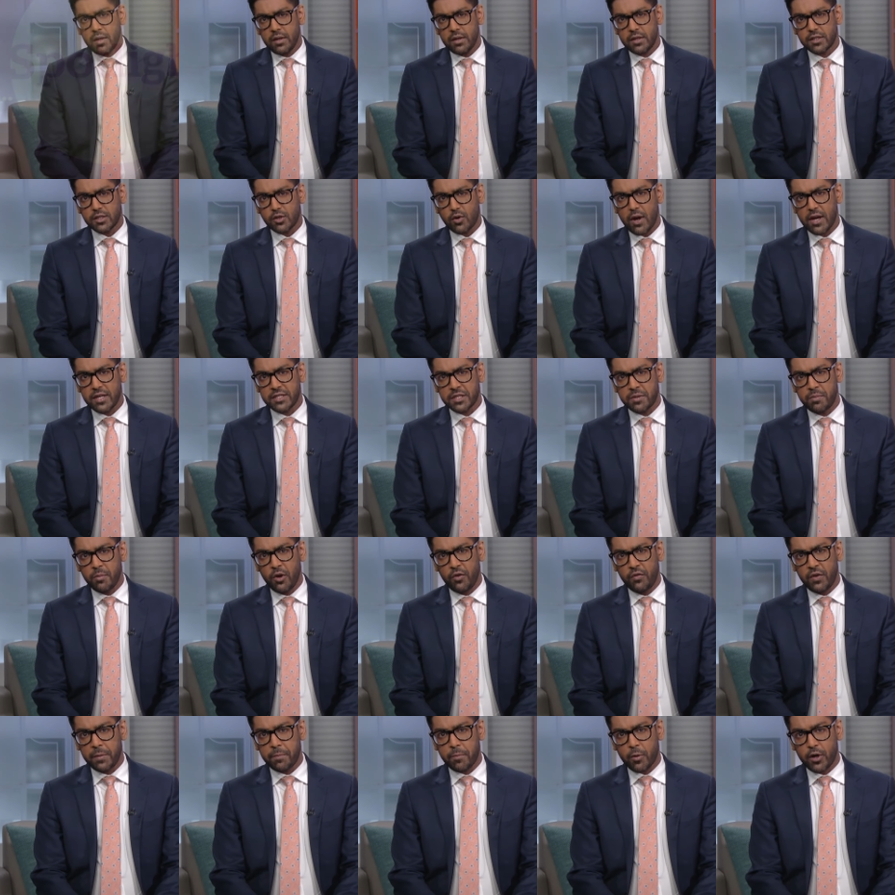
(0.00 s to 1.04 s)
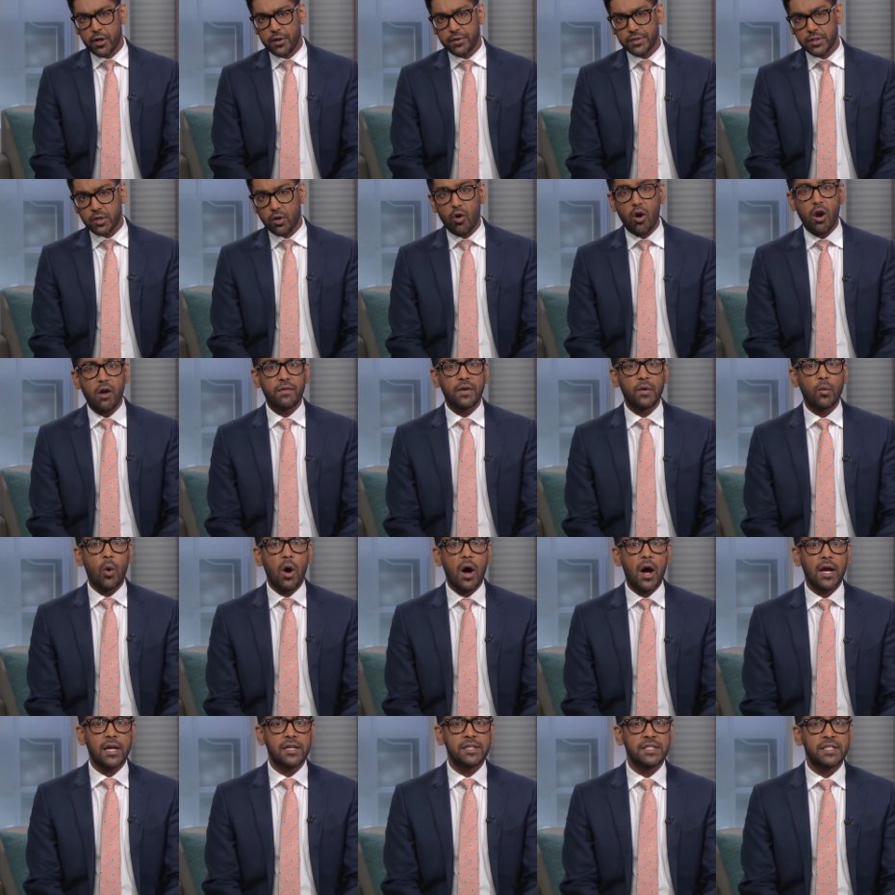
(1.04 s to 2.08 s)
Disgraced movie producer Harvey
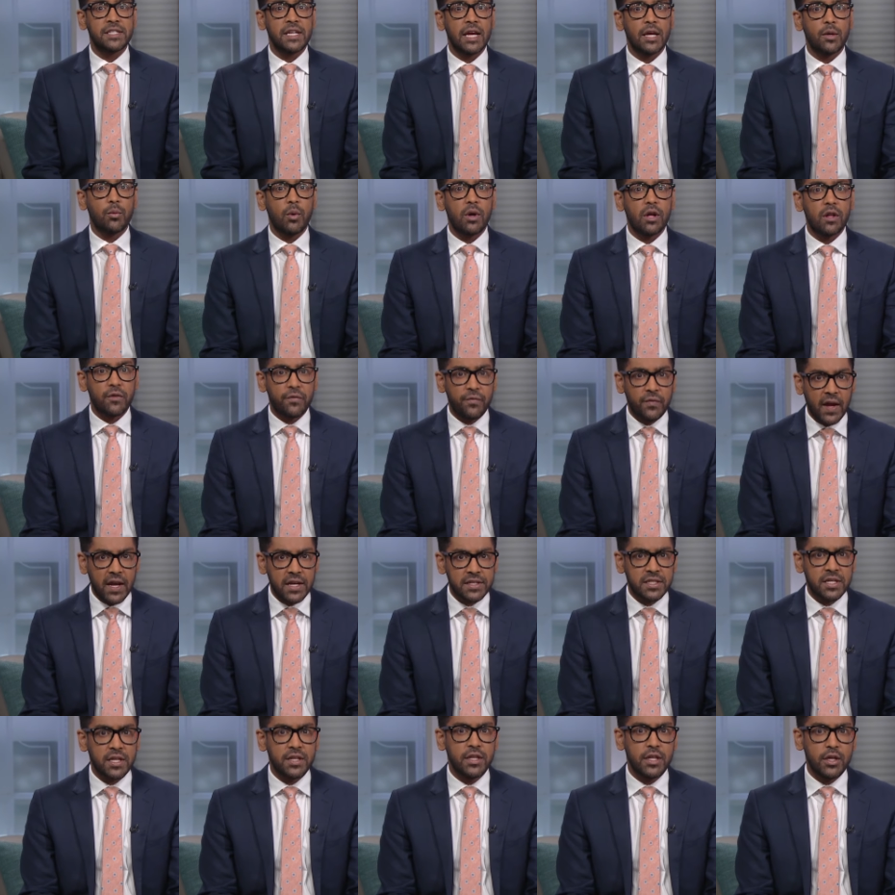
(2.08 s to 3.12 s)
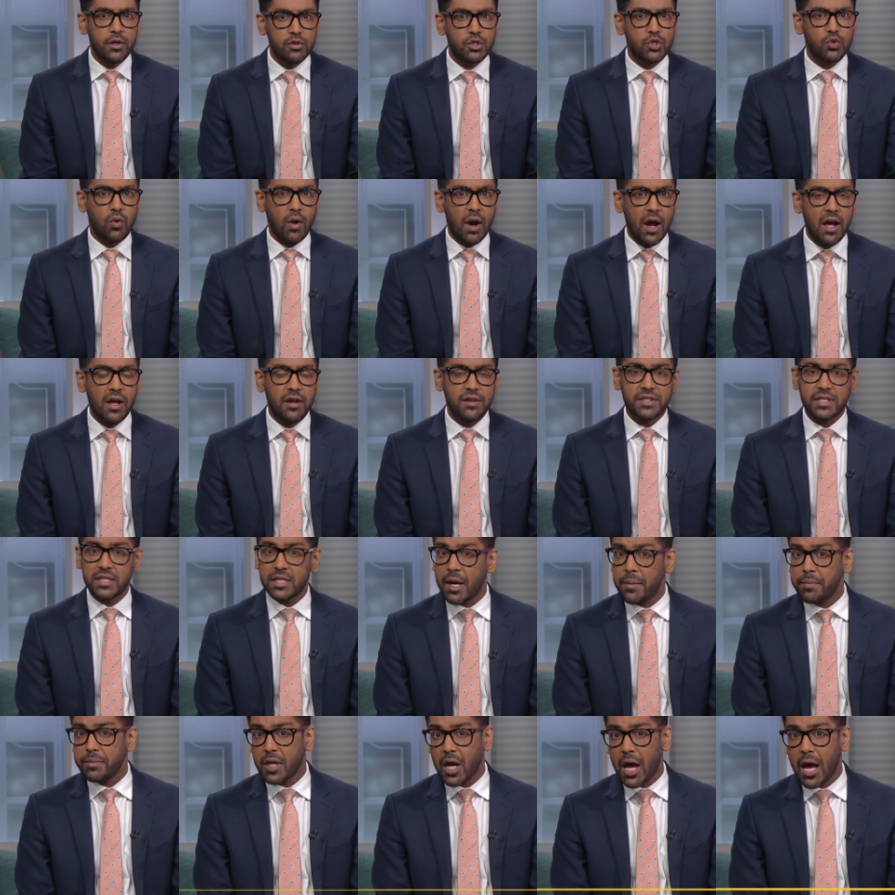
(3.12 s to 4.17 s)
Weinstein will face a new trial
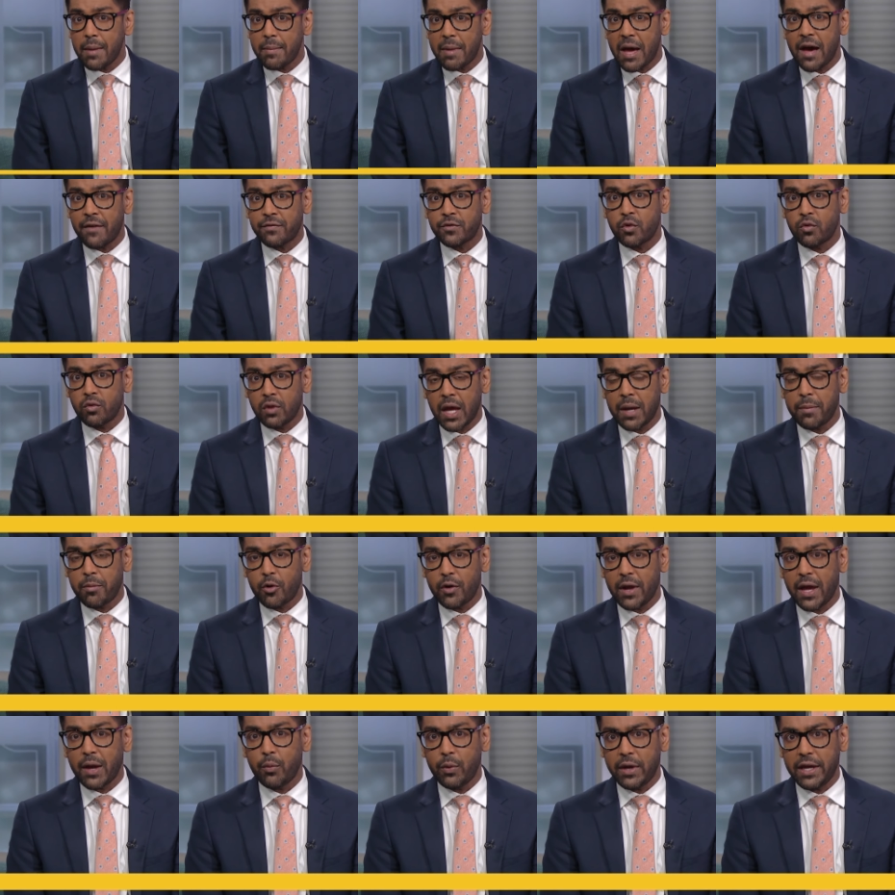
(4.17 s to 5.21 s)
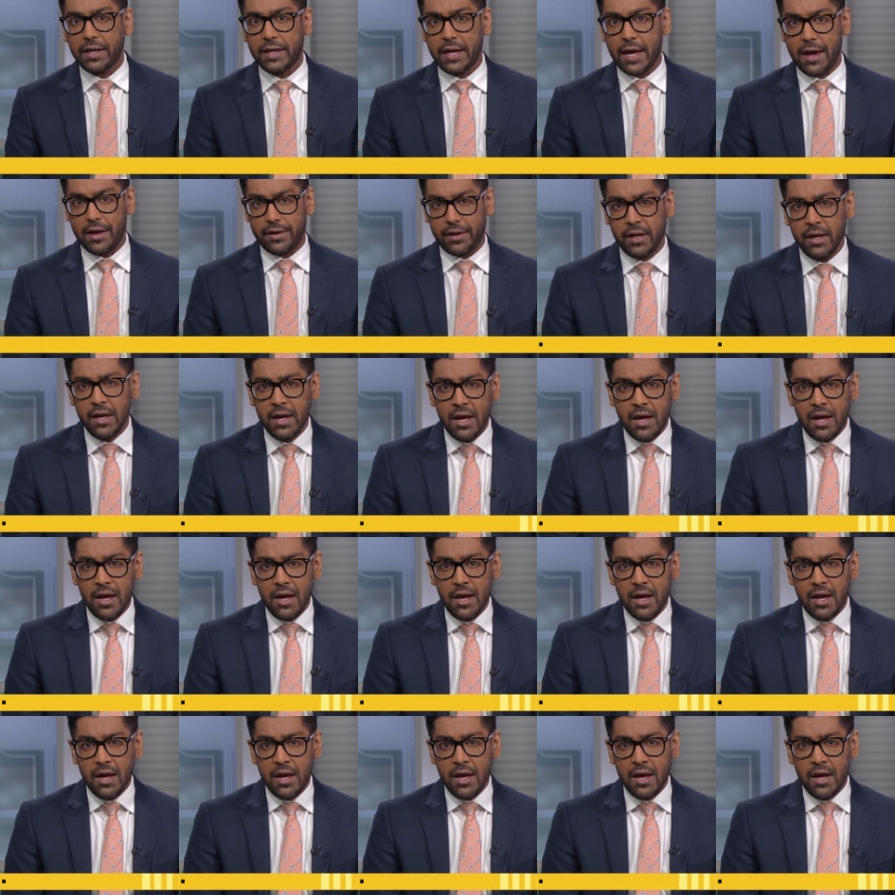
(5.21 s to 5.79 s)
sometime after Labor Day weekend.